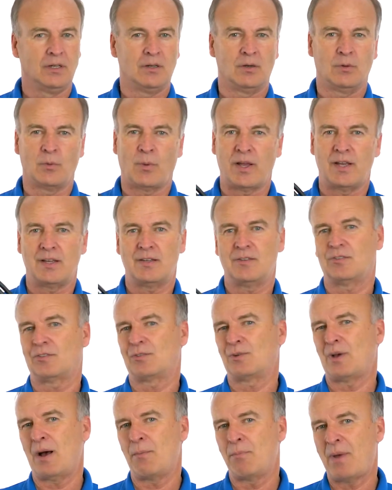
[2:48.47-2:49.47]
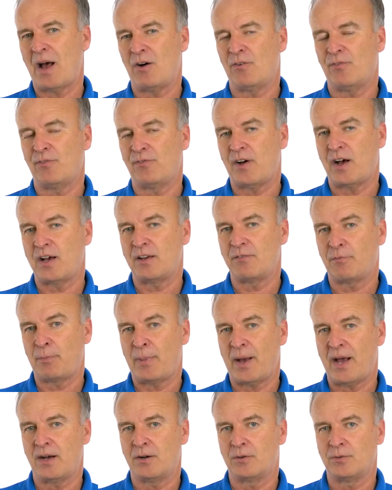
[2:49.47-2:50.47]
Weighs about 5
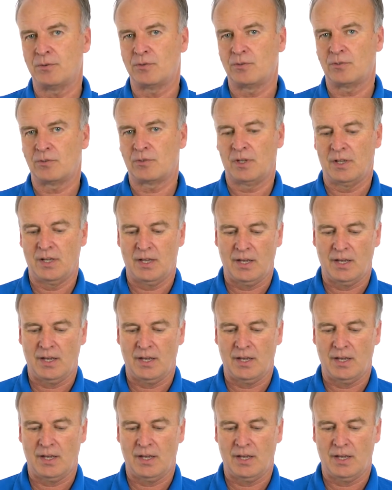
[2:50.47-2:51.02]
pounds.